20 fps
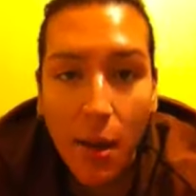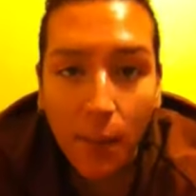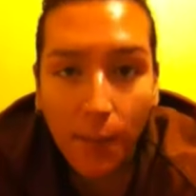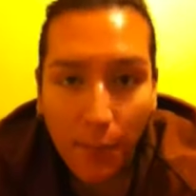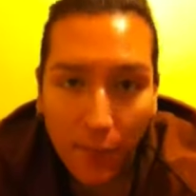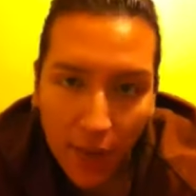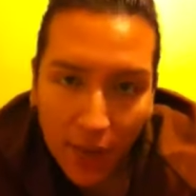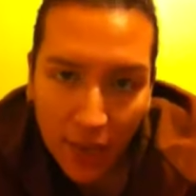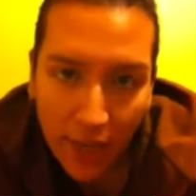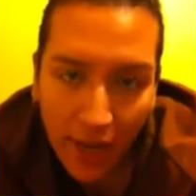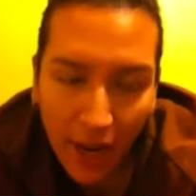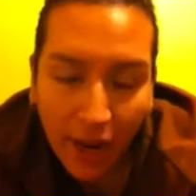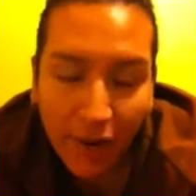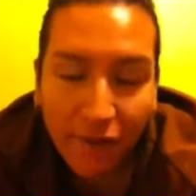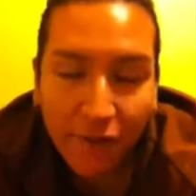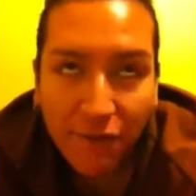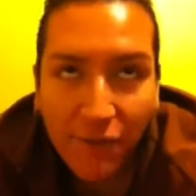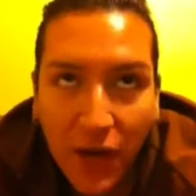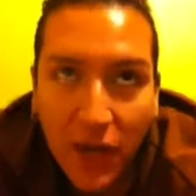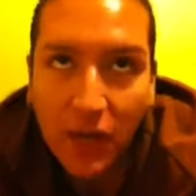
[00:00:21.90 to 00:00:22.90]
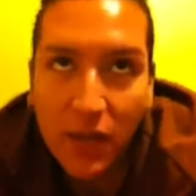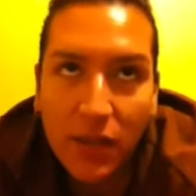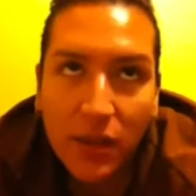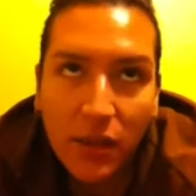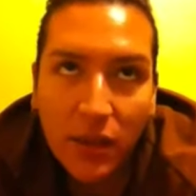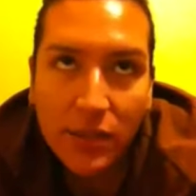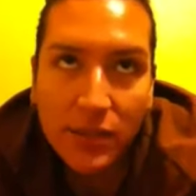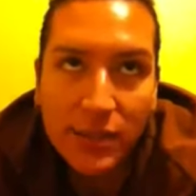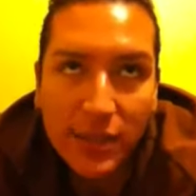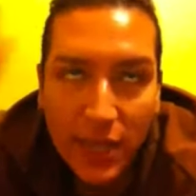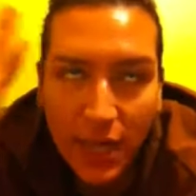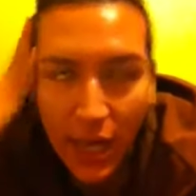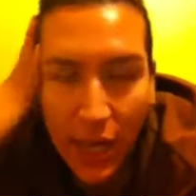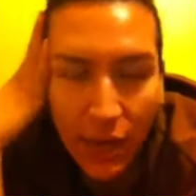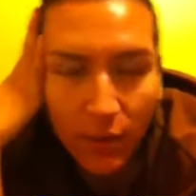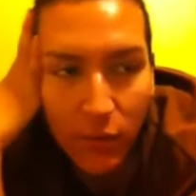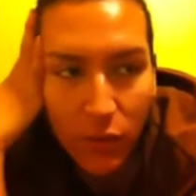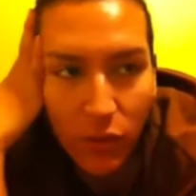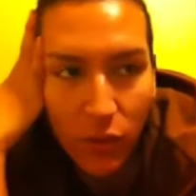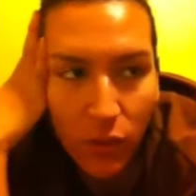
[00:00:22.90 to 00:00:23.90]
but I fucking lost the
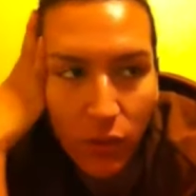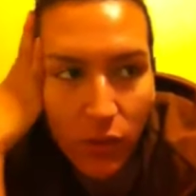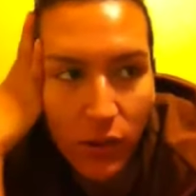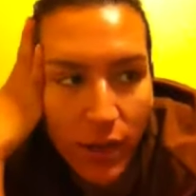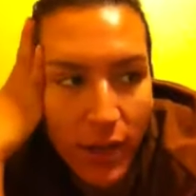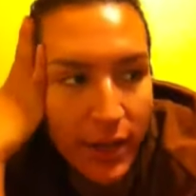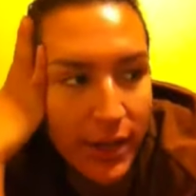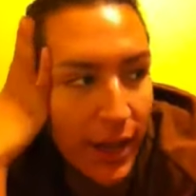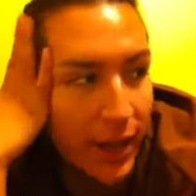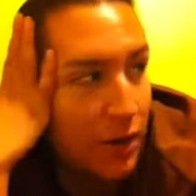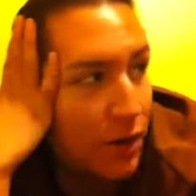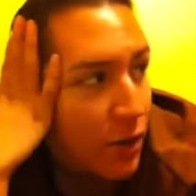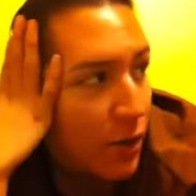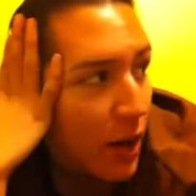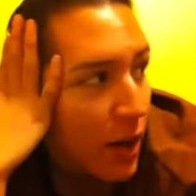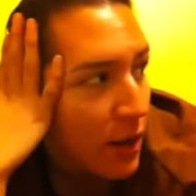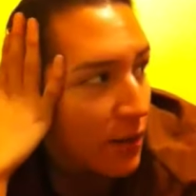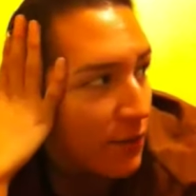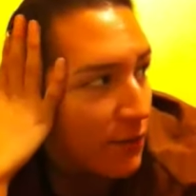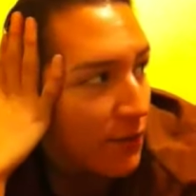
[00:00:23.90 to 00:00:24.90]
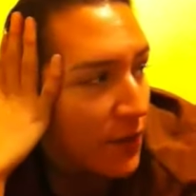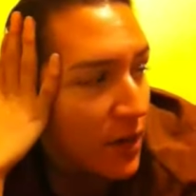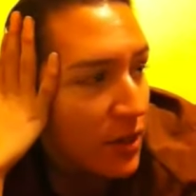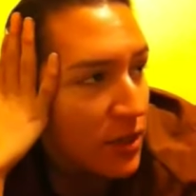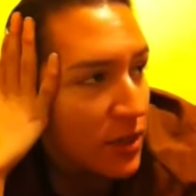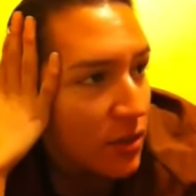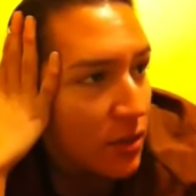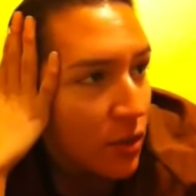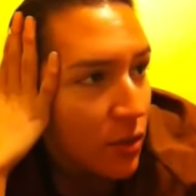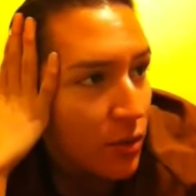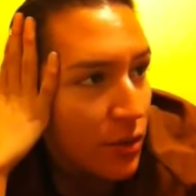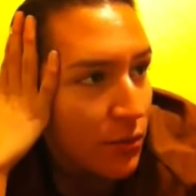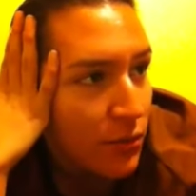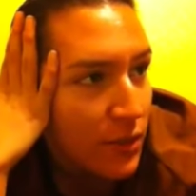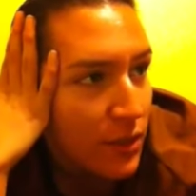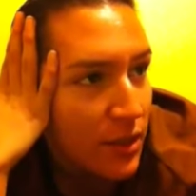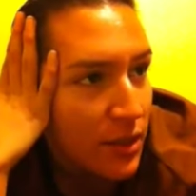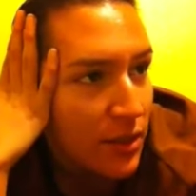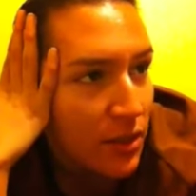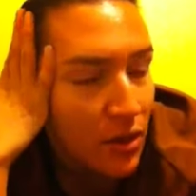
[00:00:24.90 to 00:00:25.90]
cable, and I don't know how the fuck to load it
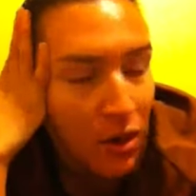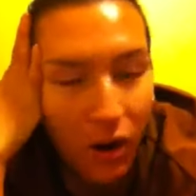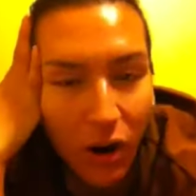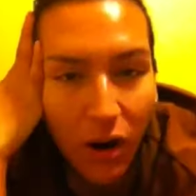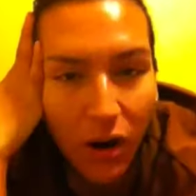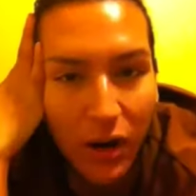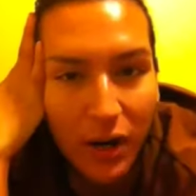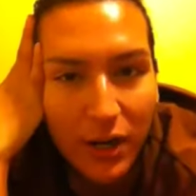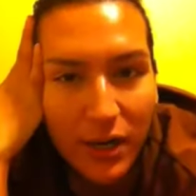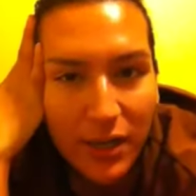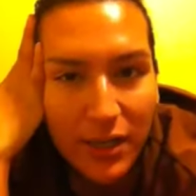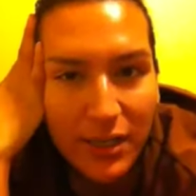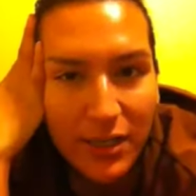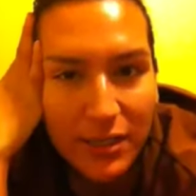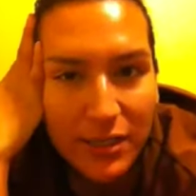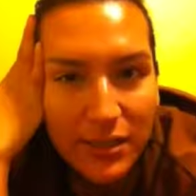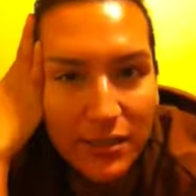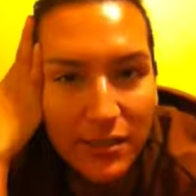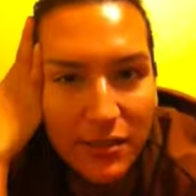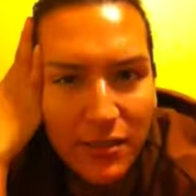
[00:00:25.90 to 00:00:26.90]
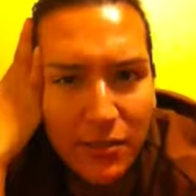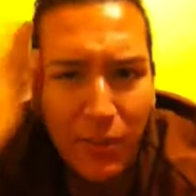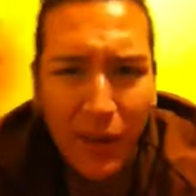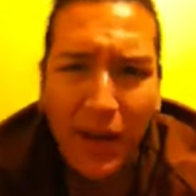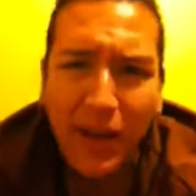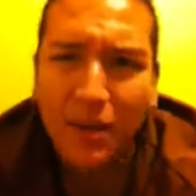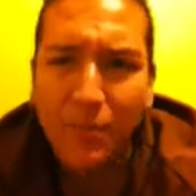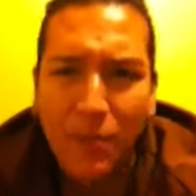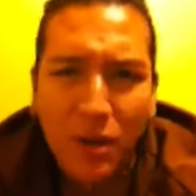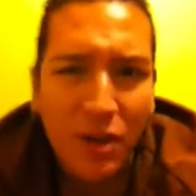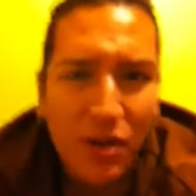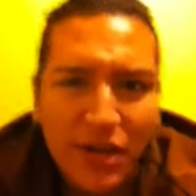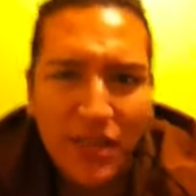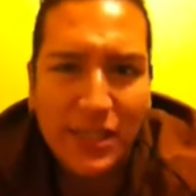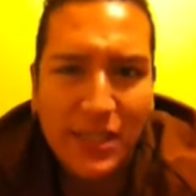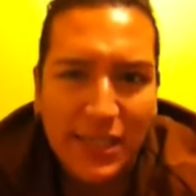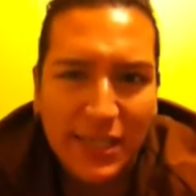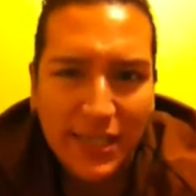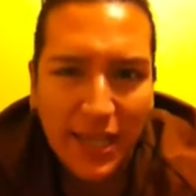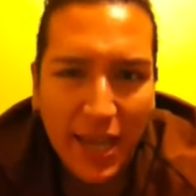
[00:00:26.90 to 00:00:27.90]
with a card, because my computer
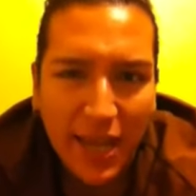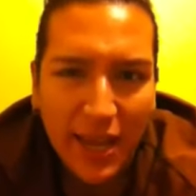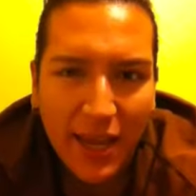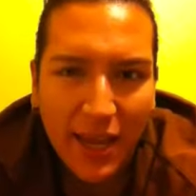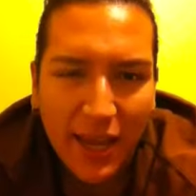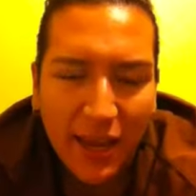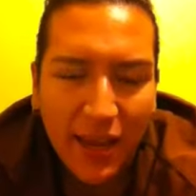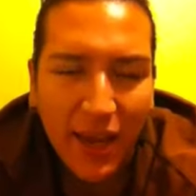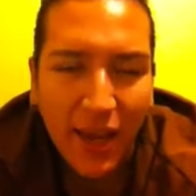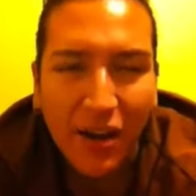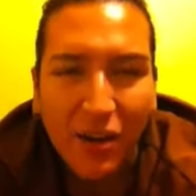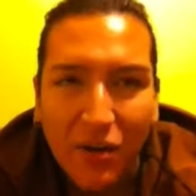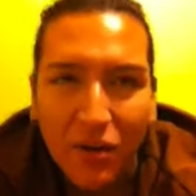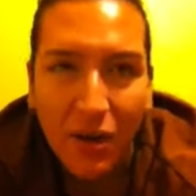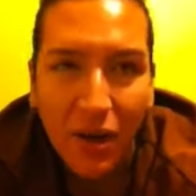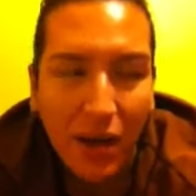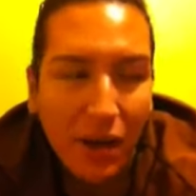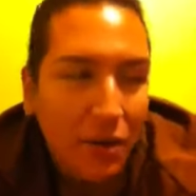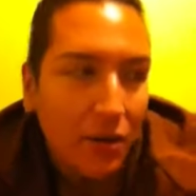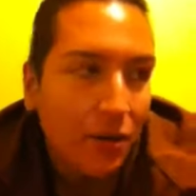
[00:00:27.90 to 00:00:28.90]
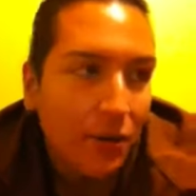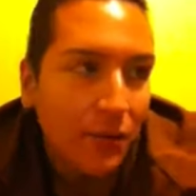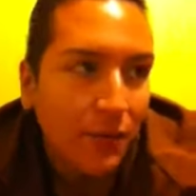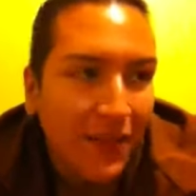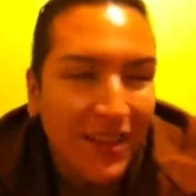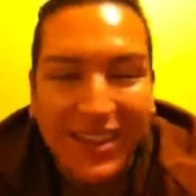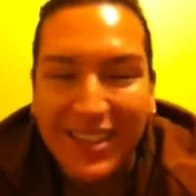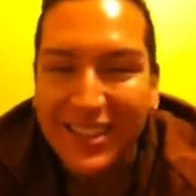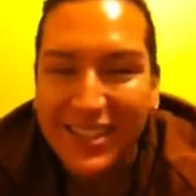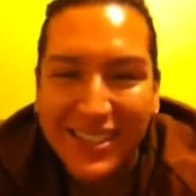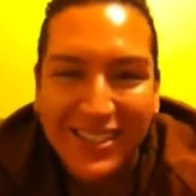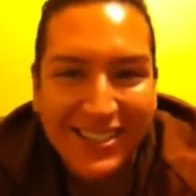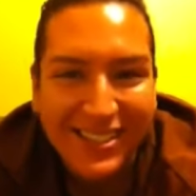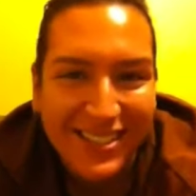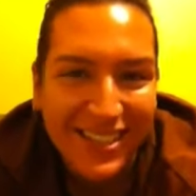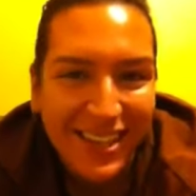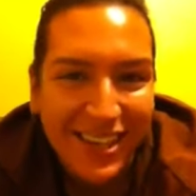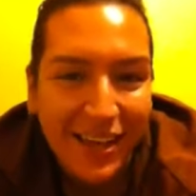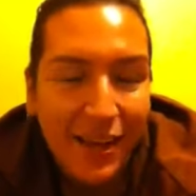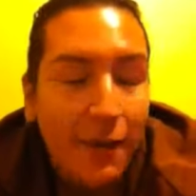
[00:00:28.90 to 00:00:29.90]
doesn't take it. I don't know. It doesn't
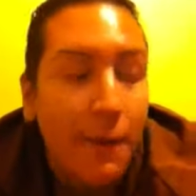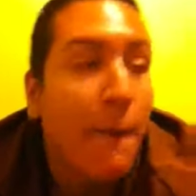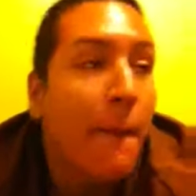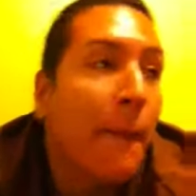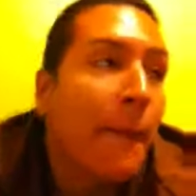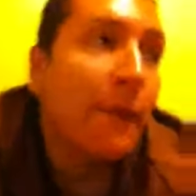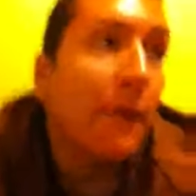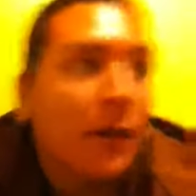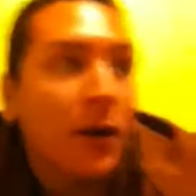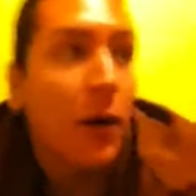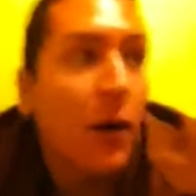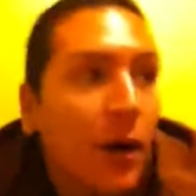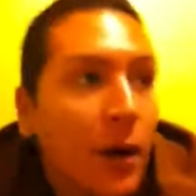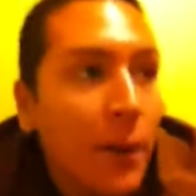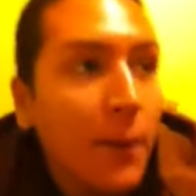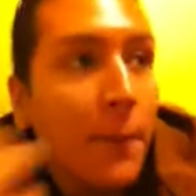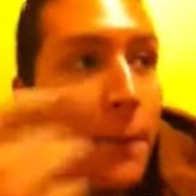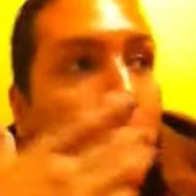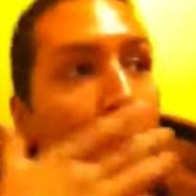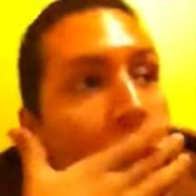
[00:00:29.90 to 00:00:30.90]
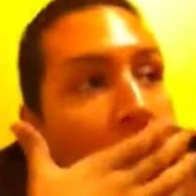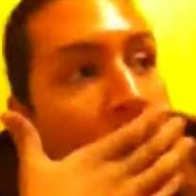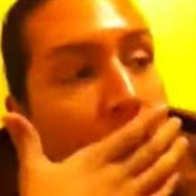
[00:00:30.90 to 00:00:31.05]
take it.